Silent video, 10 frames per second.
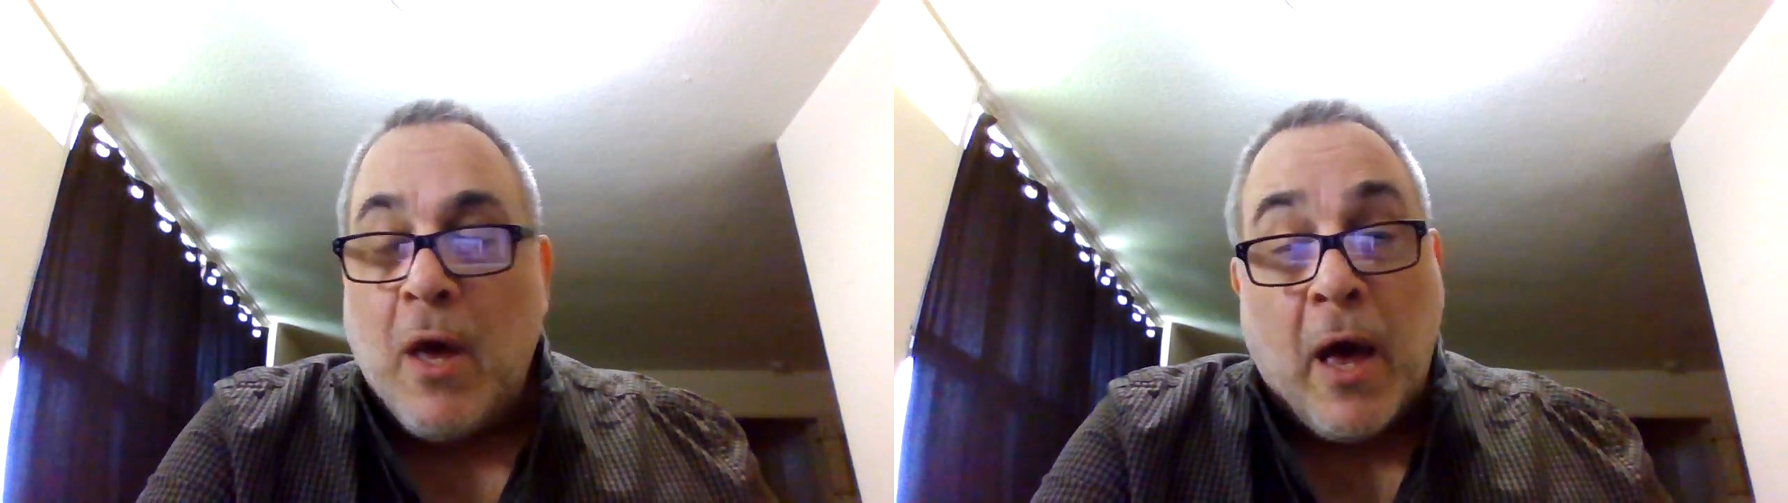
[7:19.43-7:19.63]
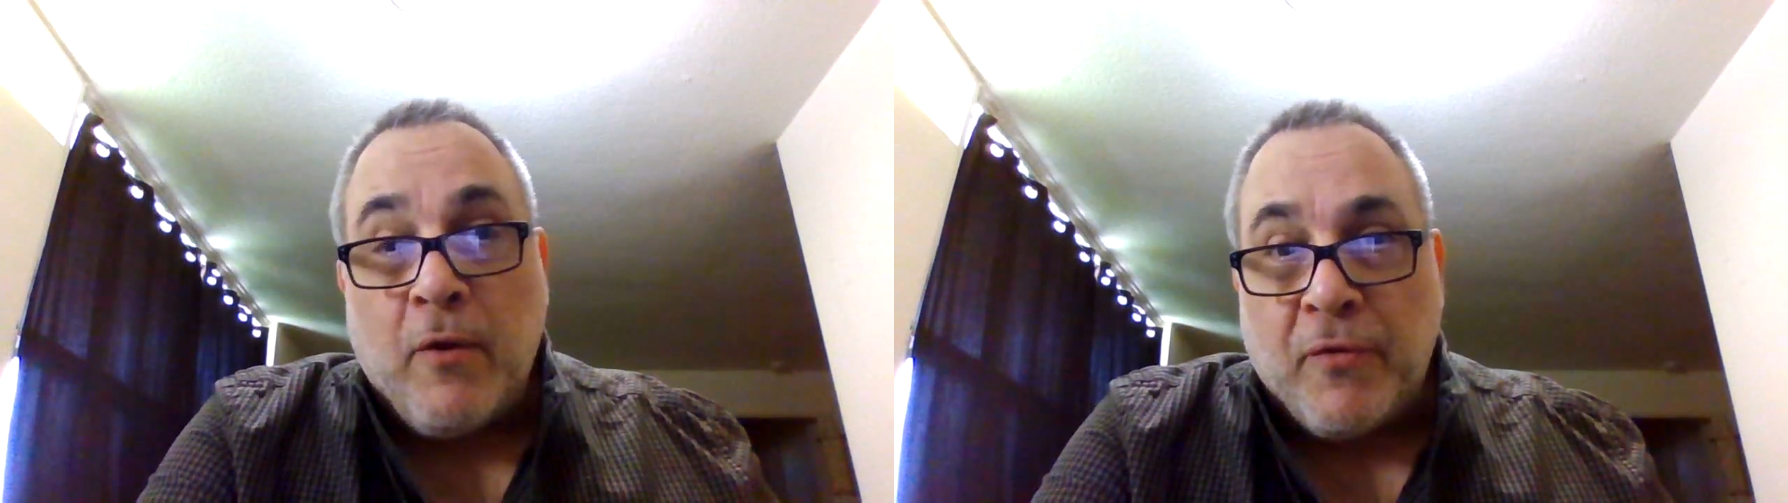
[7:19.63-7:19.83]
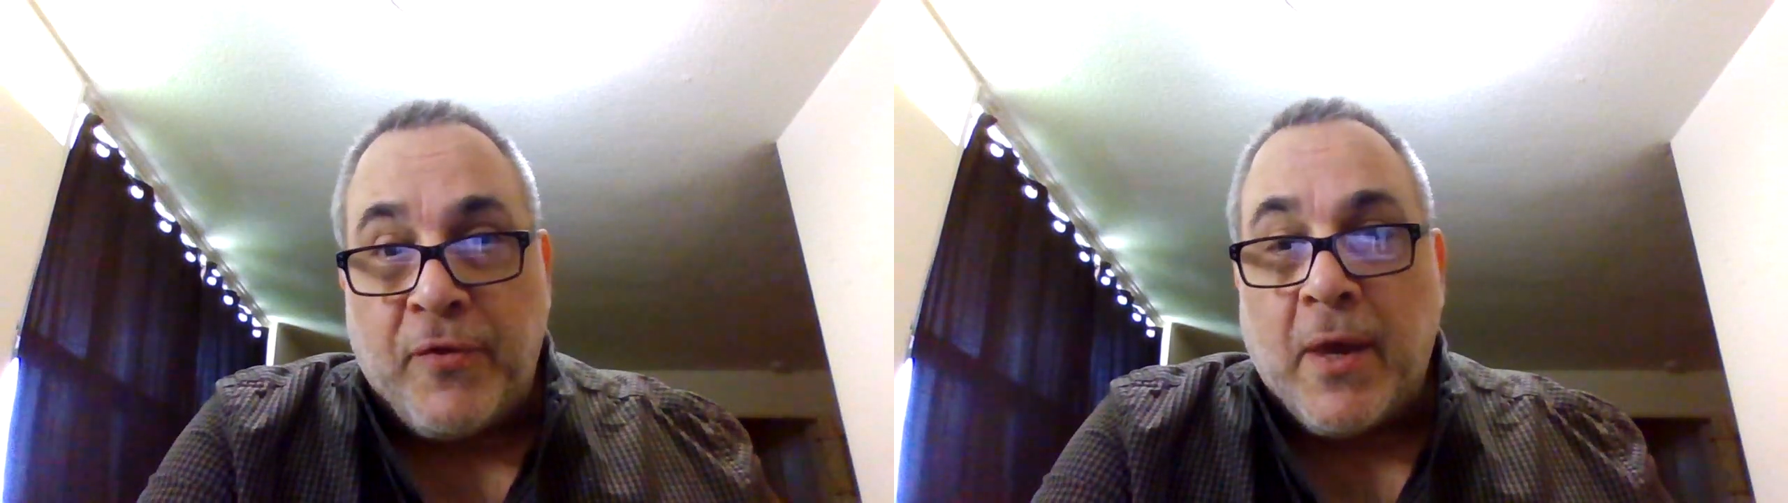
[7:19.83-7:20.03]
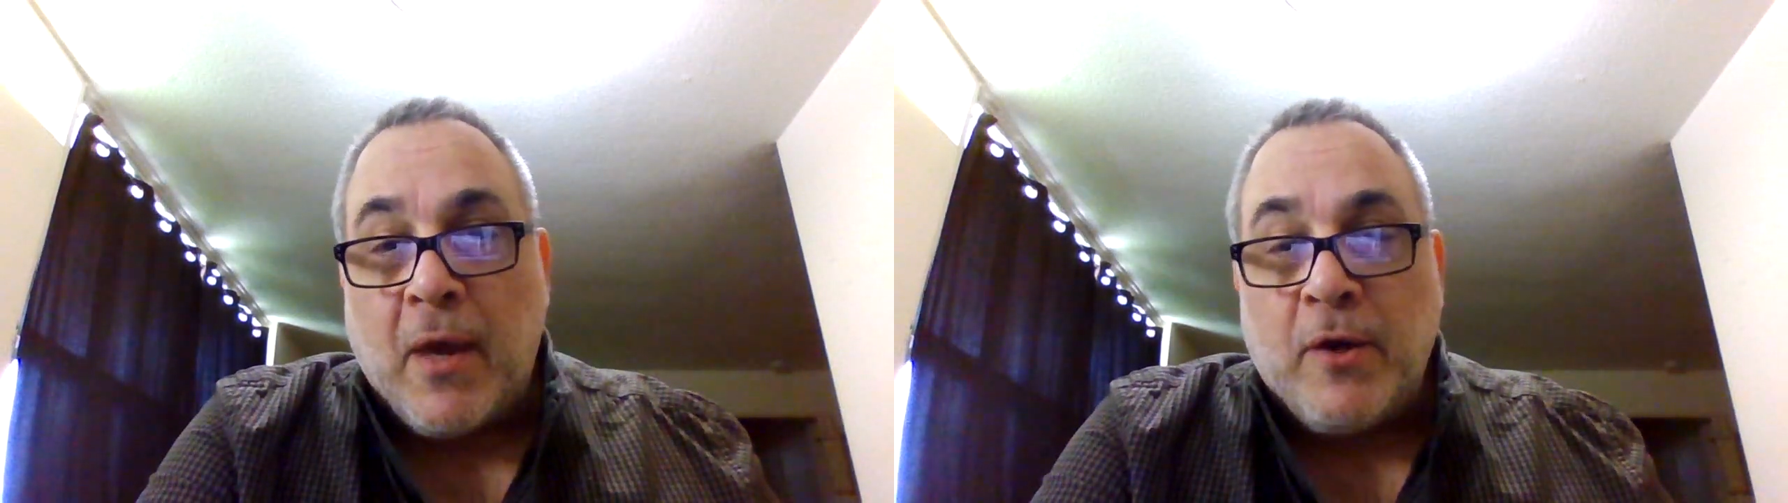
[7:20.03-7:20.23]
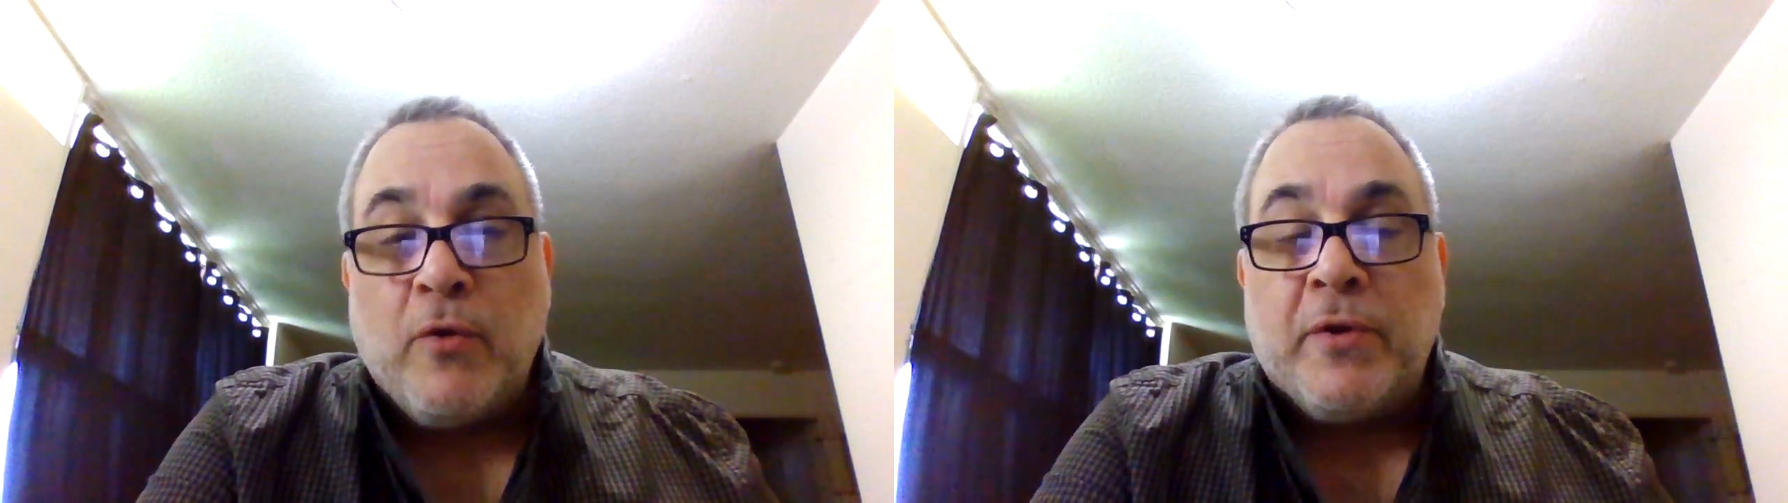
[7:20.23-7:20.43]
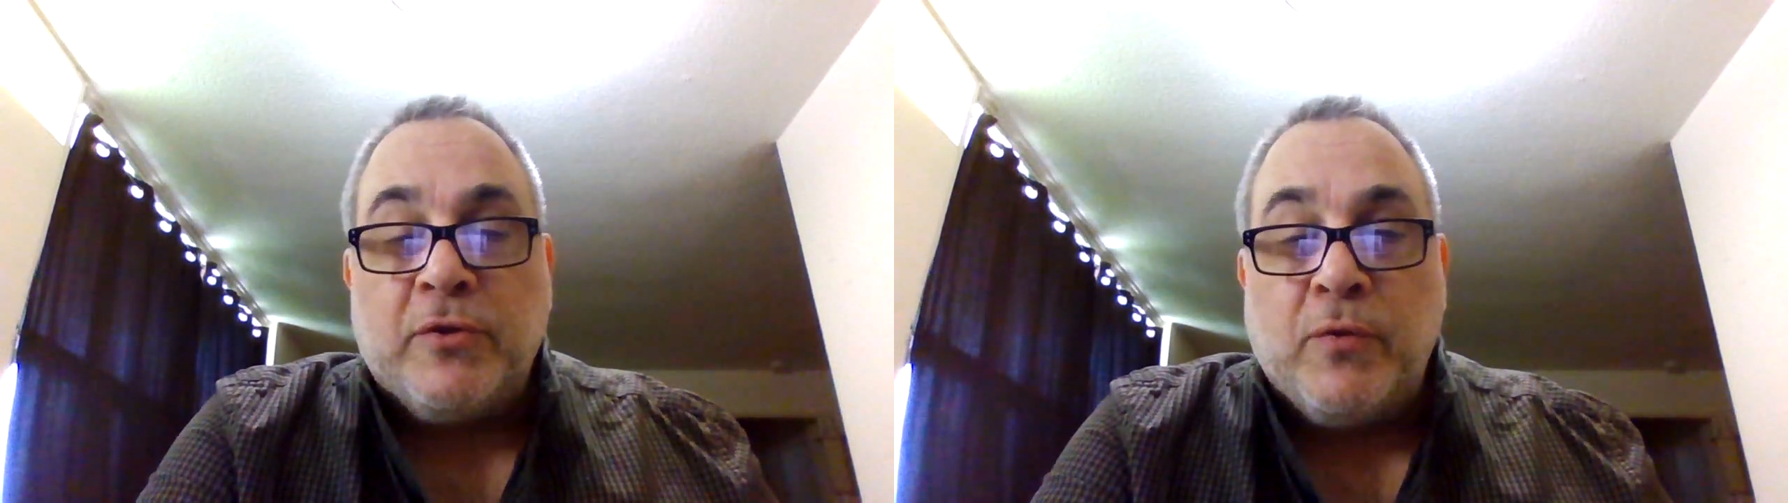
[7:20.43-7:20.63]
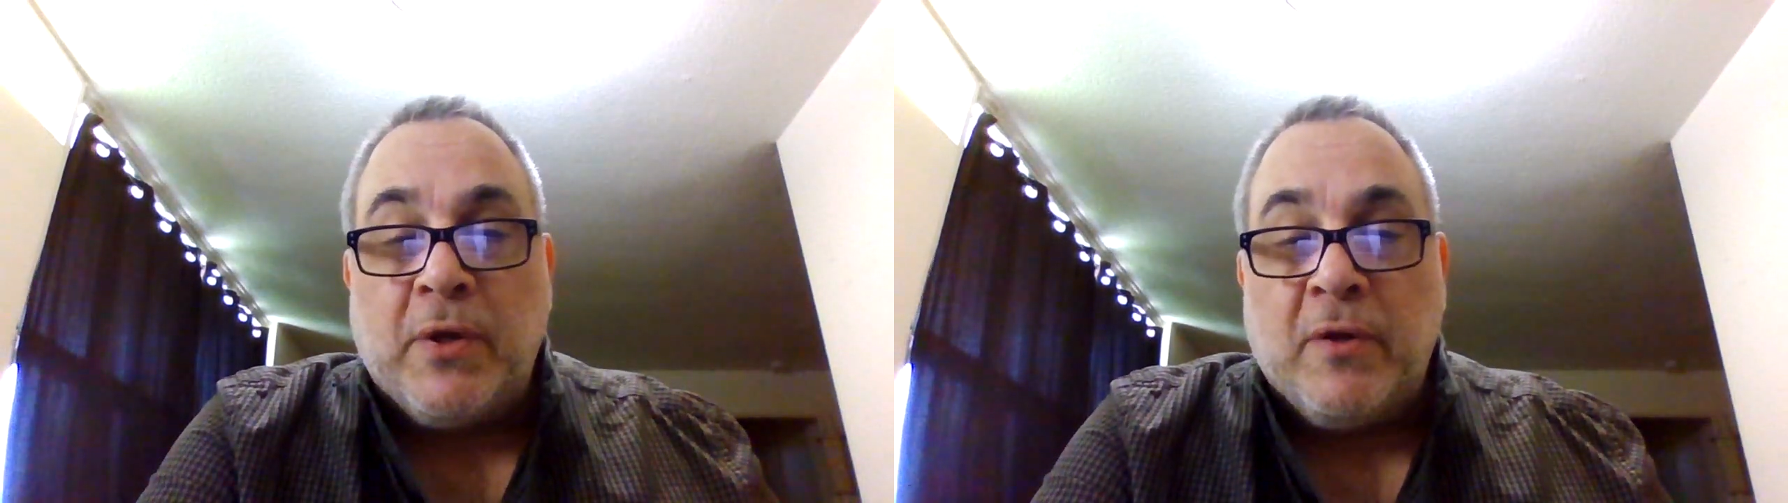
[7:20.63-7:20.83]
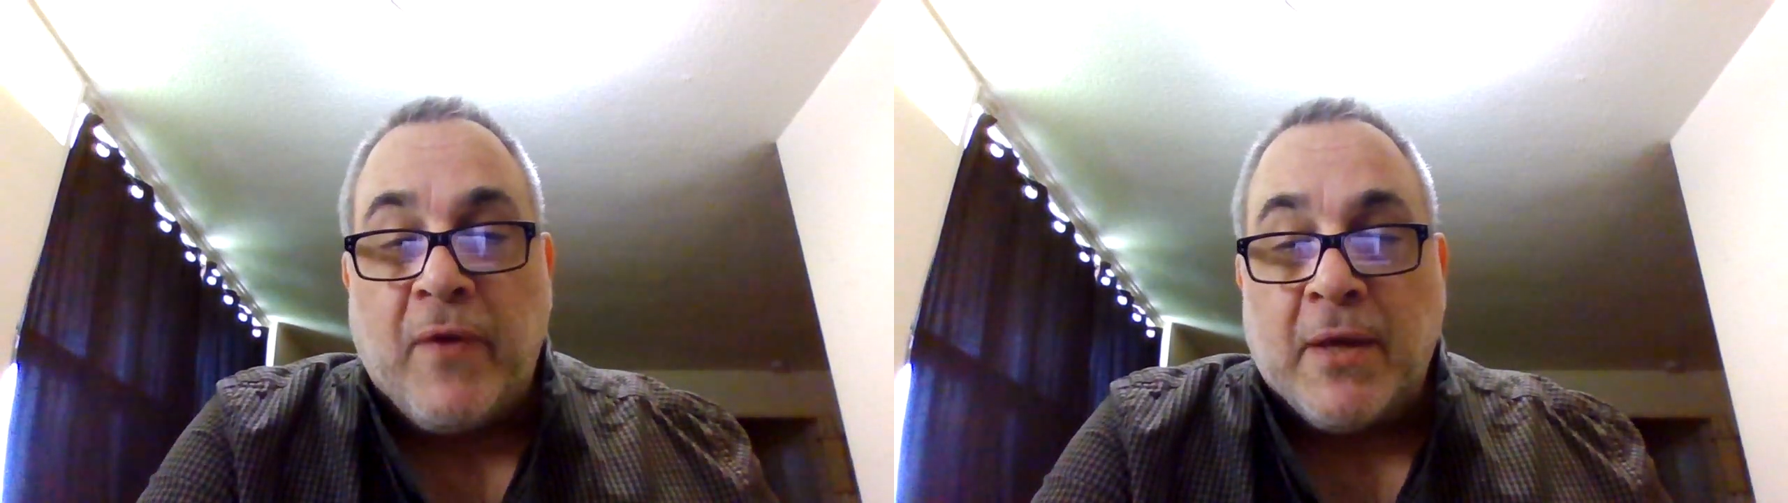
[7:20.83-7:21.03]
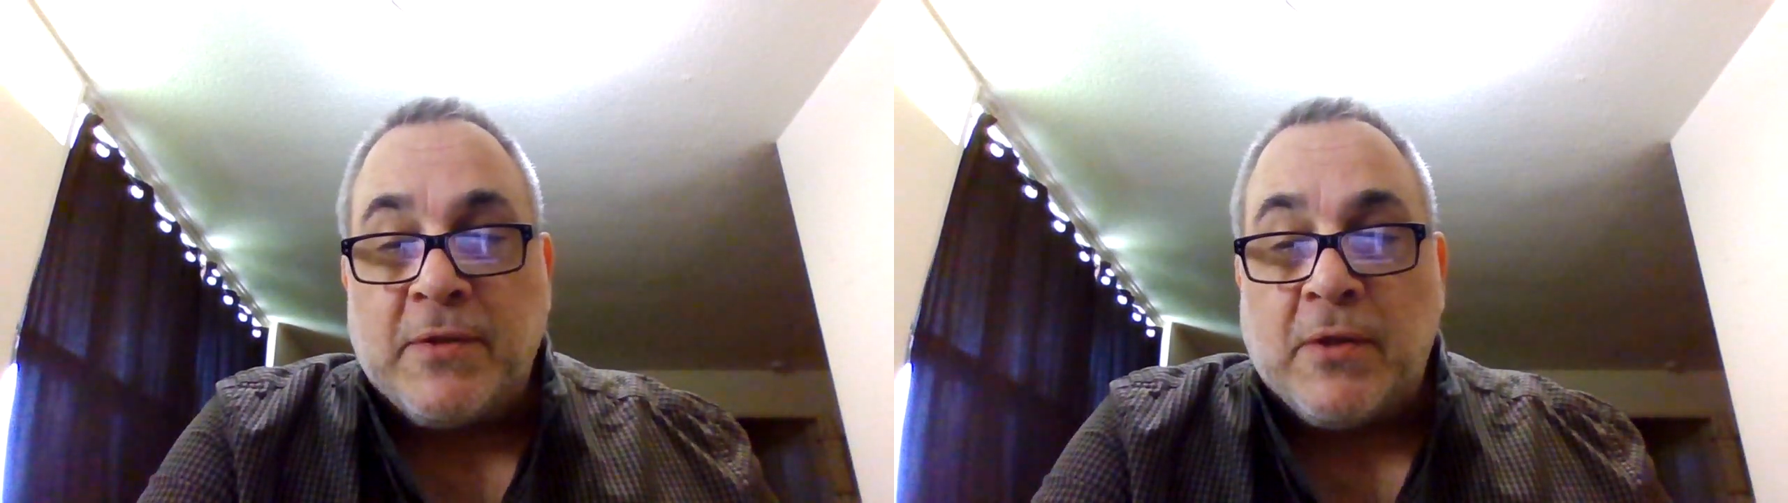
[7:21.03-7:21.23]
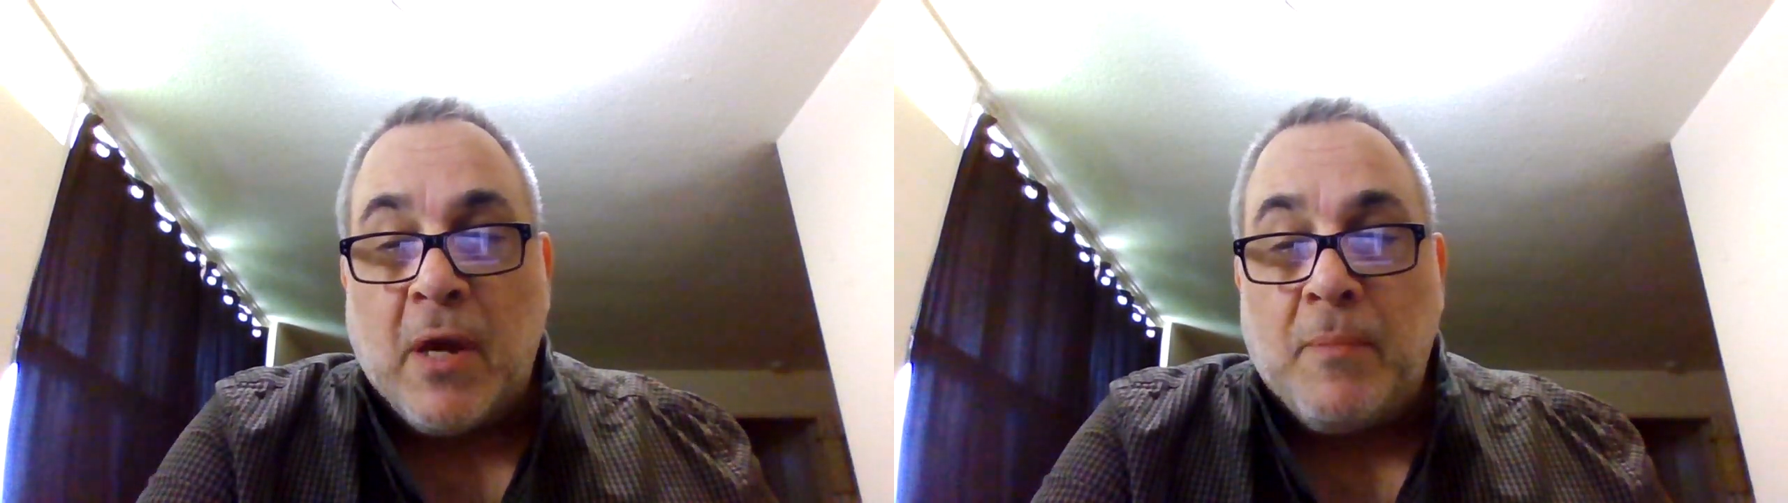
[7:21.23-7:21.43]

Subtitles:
I know they're doing advance